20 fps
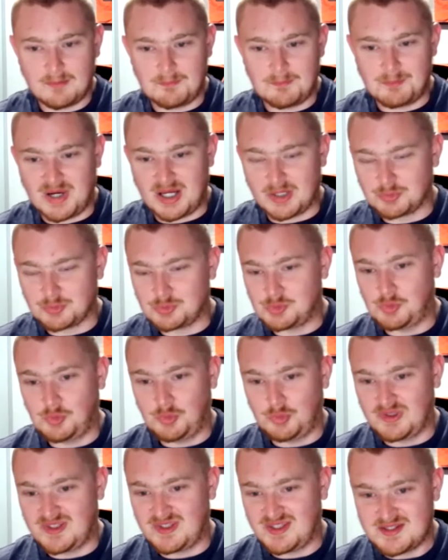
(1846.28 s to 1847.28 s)
My
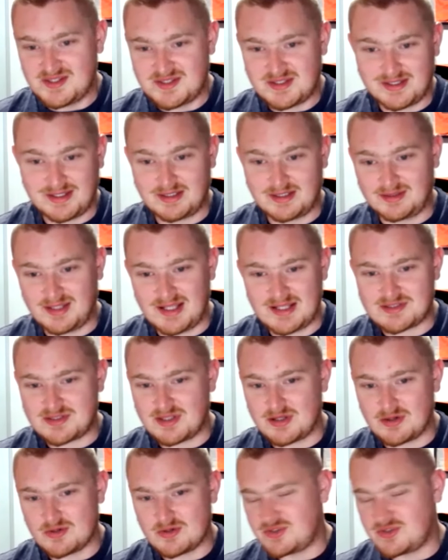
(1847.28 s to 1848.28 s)
rule is unless
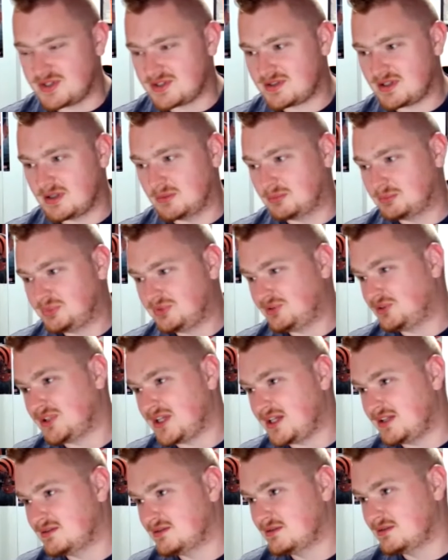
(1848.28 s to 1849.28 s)
there is just
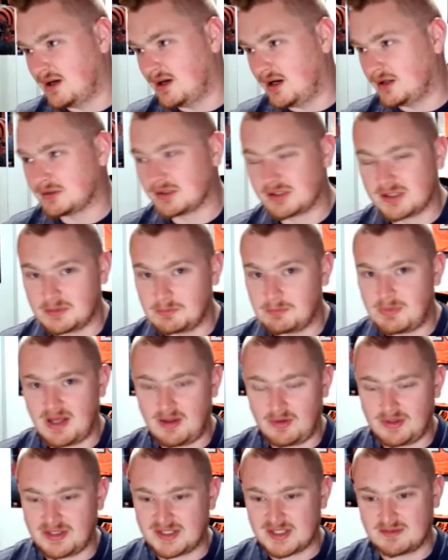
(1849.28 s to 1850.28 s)
complete, utter,
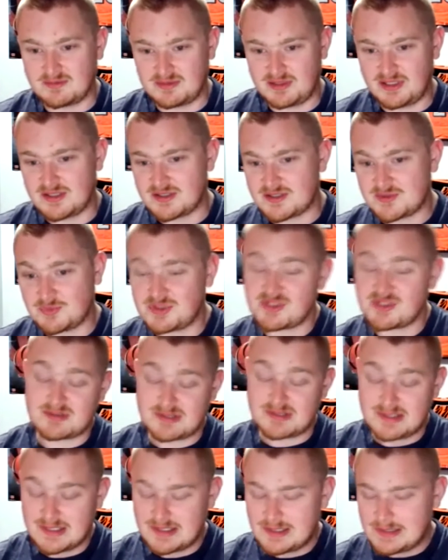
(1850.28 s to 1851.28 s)
compelling evidence,
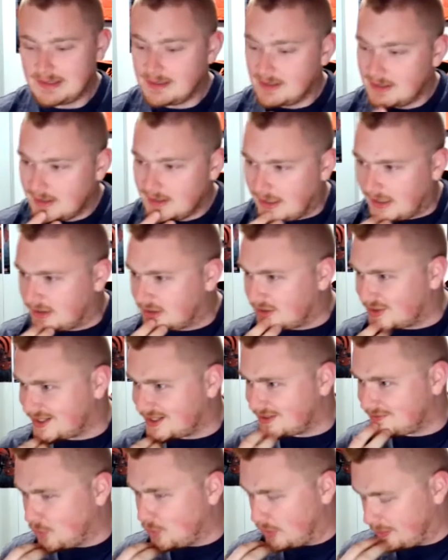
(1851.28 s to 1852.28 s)
which I don't know,
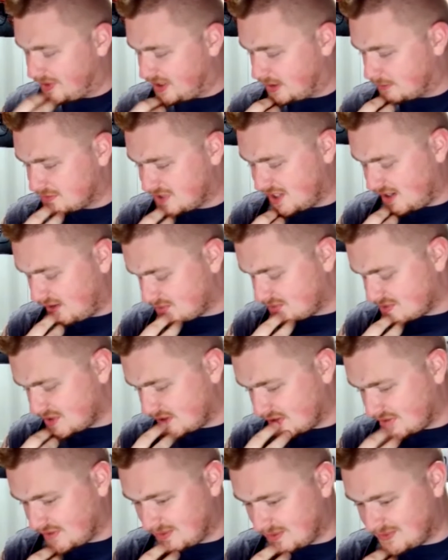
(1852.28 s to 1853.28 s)
that 4 p.m. time
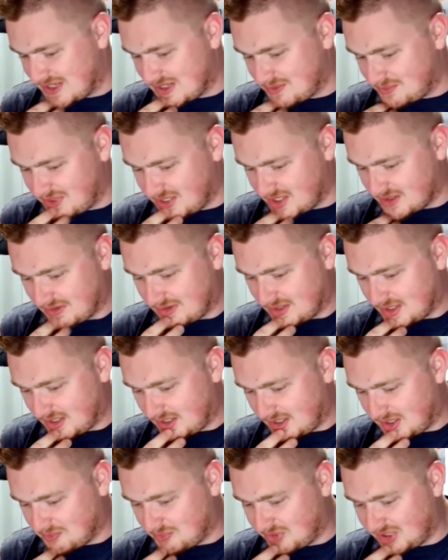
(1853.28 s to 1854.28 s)
slot thing might be a
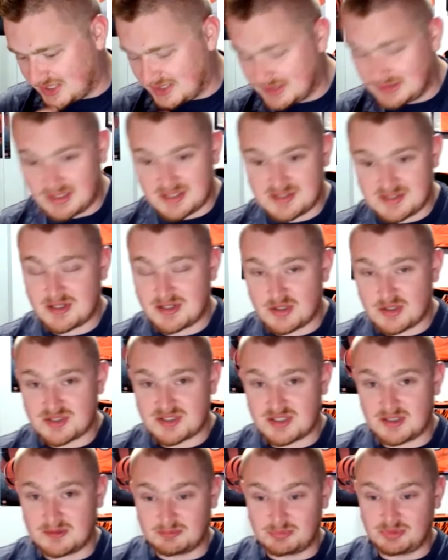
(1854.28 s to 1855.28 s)
thing, but unless there is
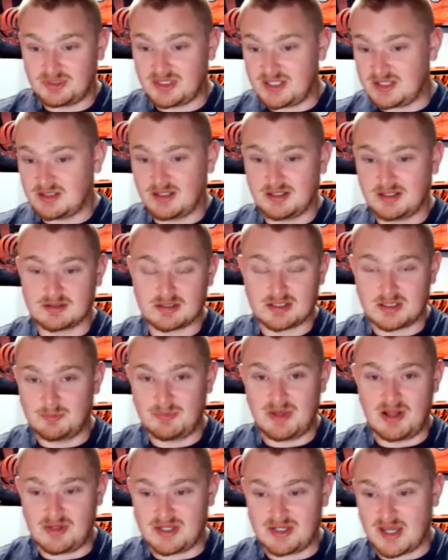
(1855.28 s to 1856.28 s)
complete, utter,
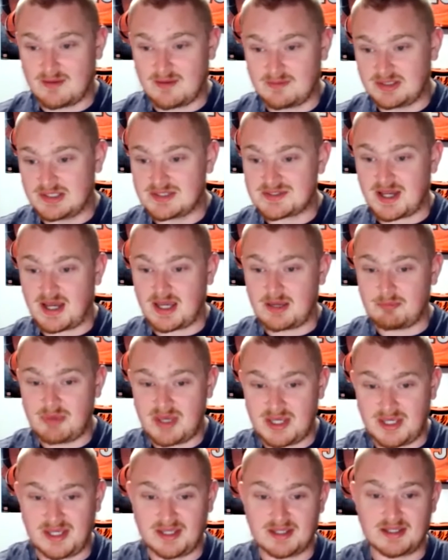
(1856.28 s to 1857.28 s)
compelling evidence, I am
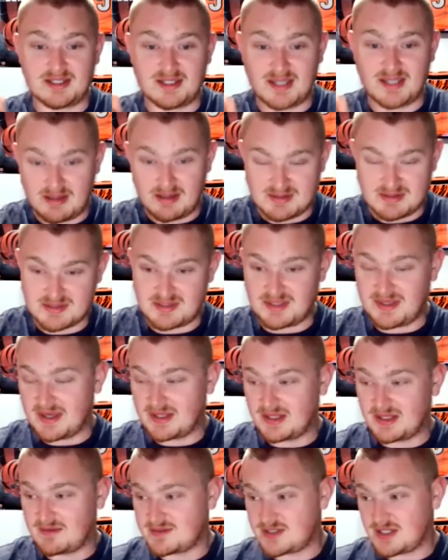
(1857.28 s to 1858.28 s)
picking against the
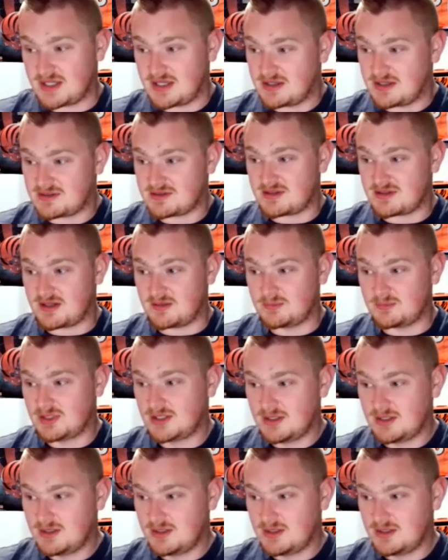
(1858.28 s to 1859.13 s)
NFC East team